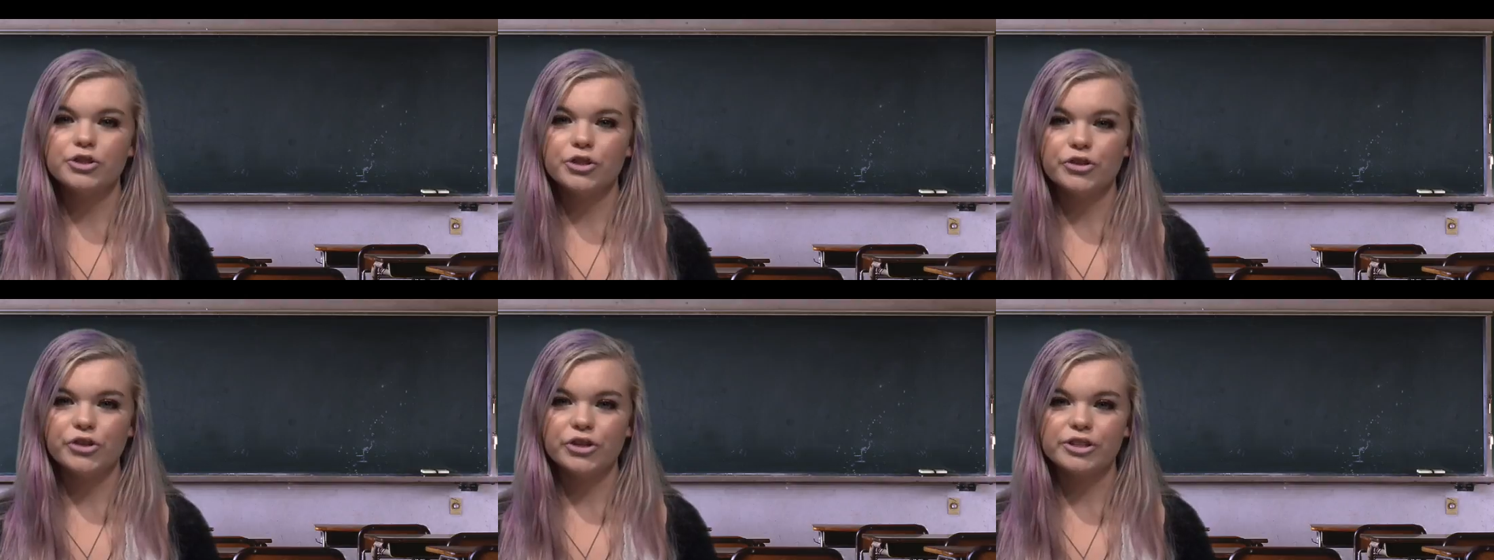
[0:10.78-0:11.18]

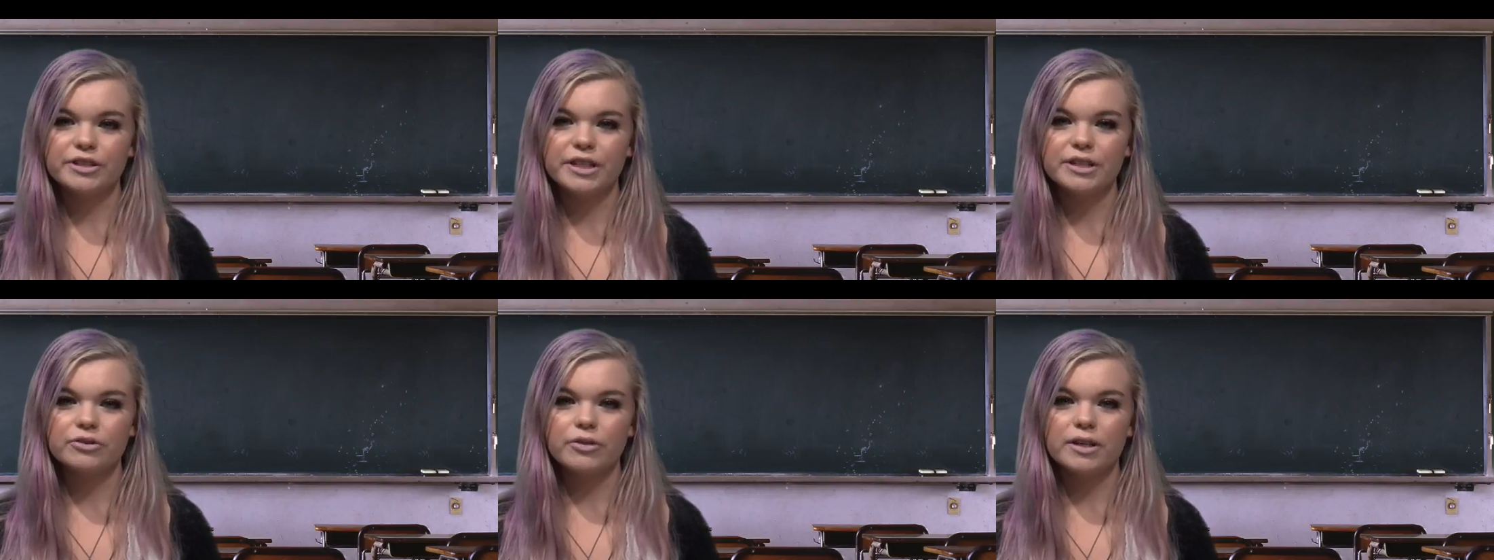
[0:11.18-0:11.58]
juniors
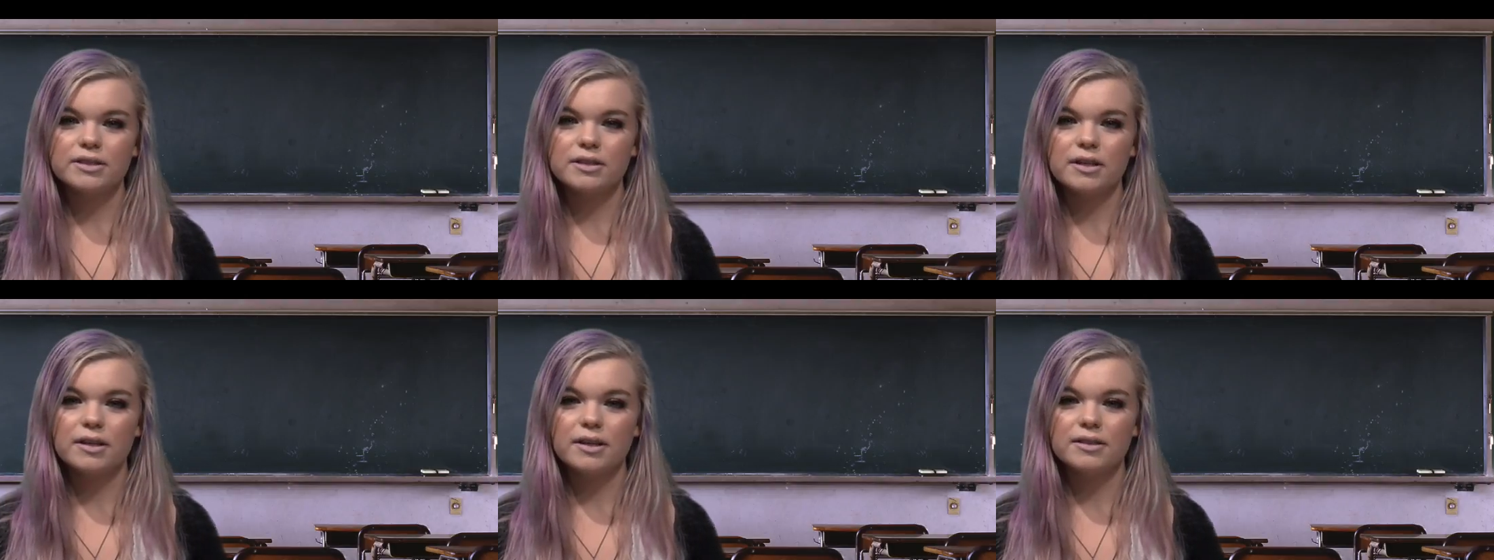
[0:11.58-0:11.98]

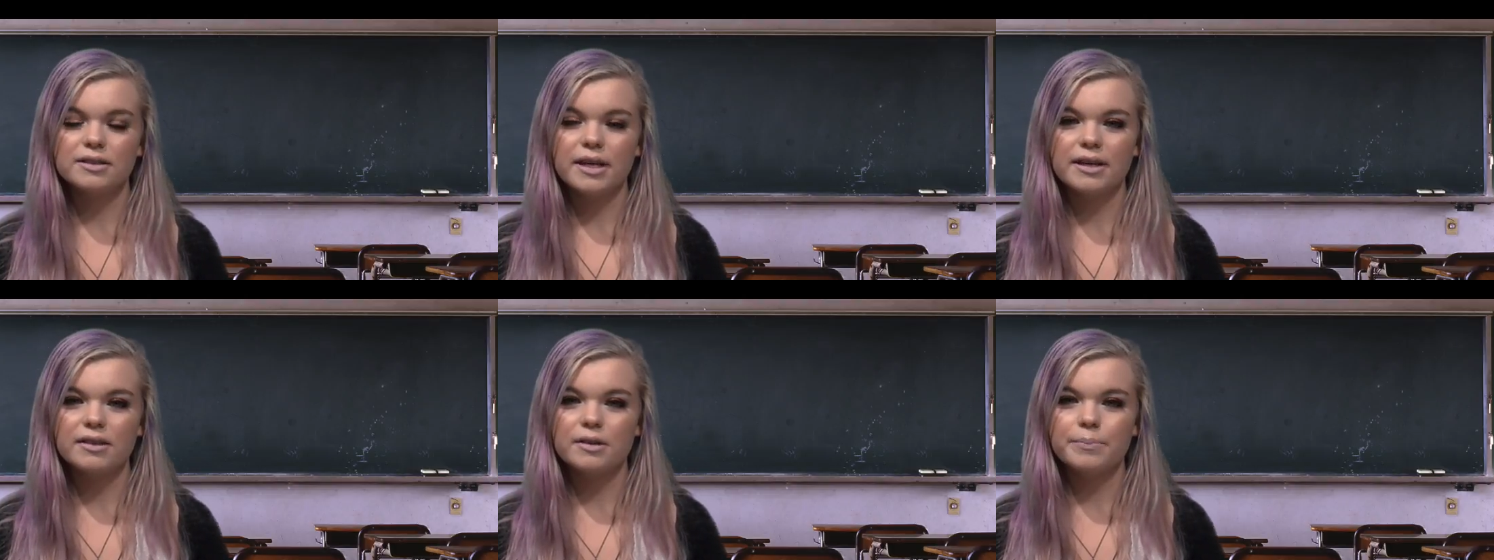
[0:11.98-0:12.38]
interested in
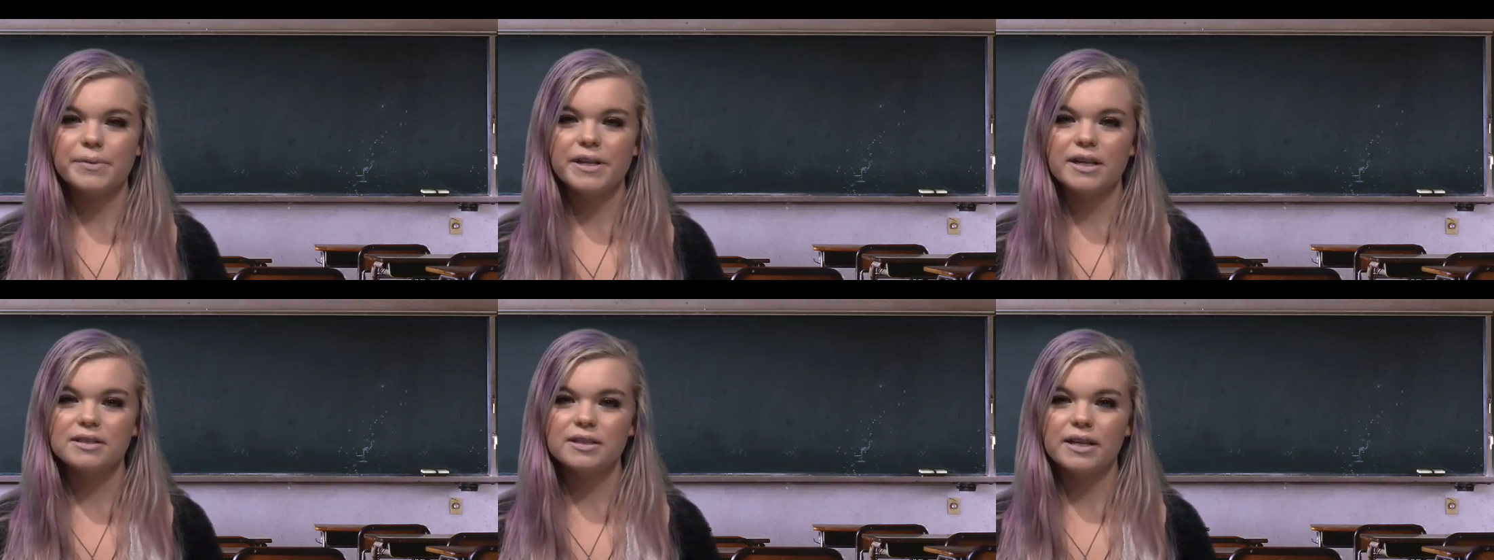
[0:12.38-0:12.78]
taking the
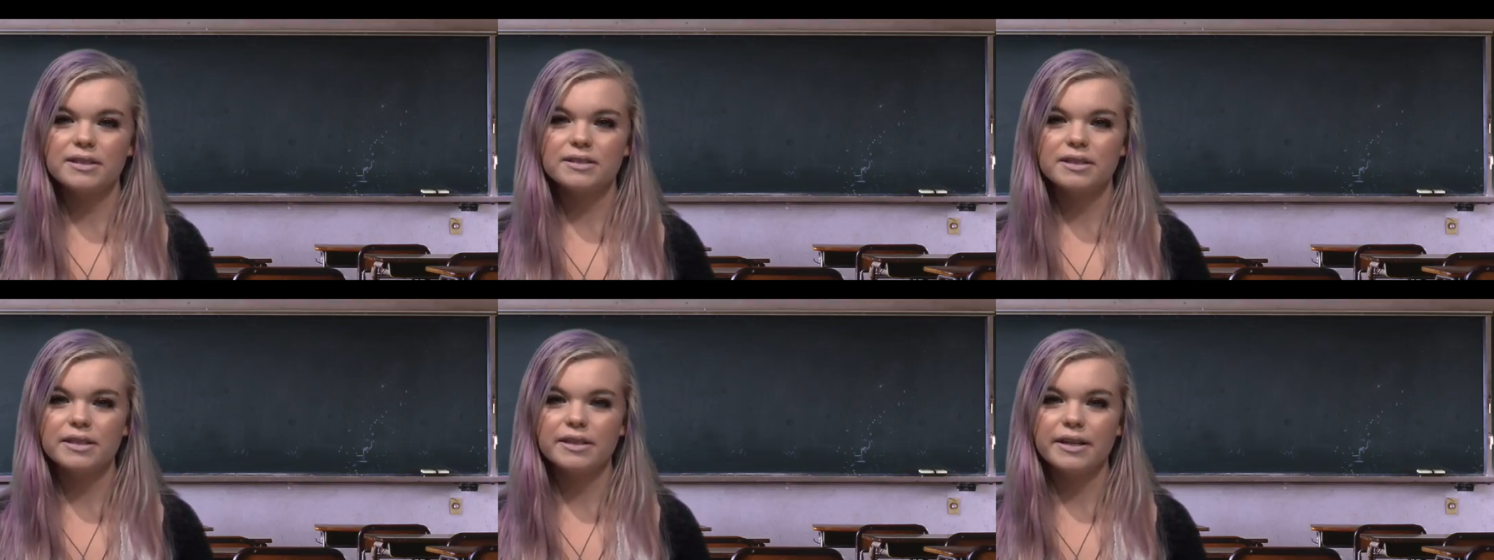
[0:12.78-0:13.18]

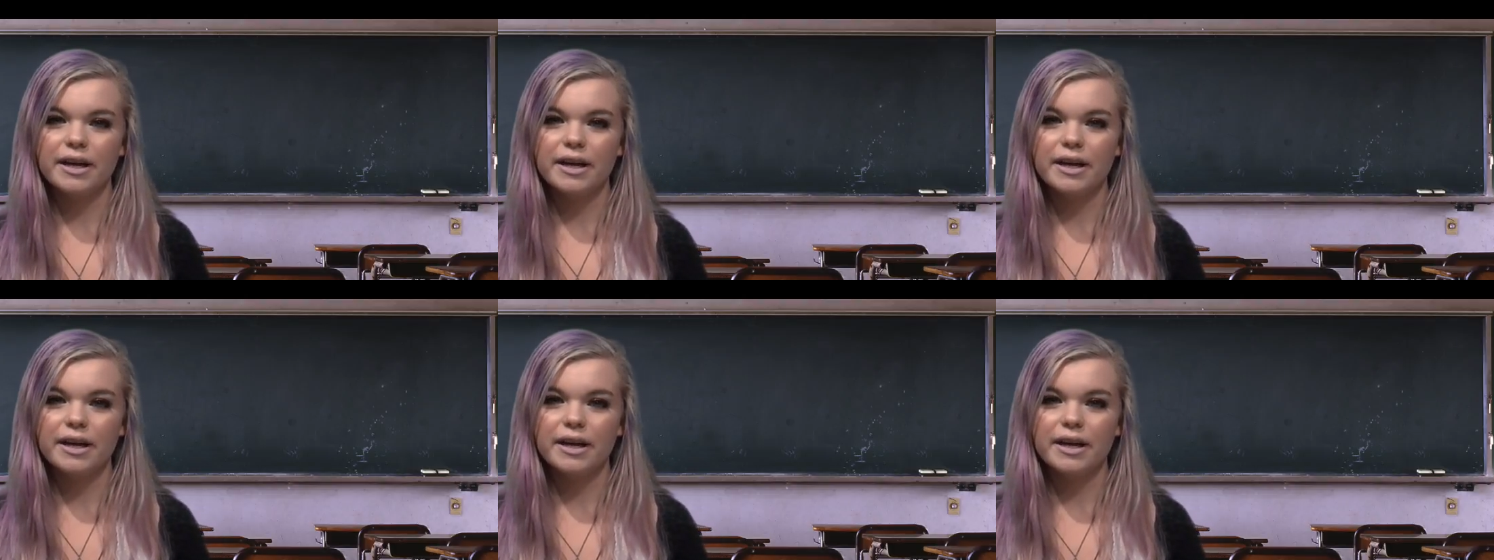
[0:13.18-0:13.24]
PSAT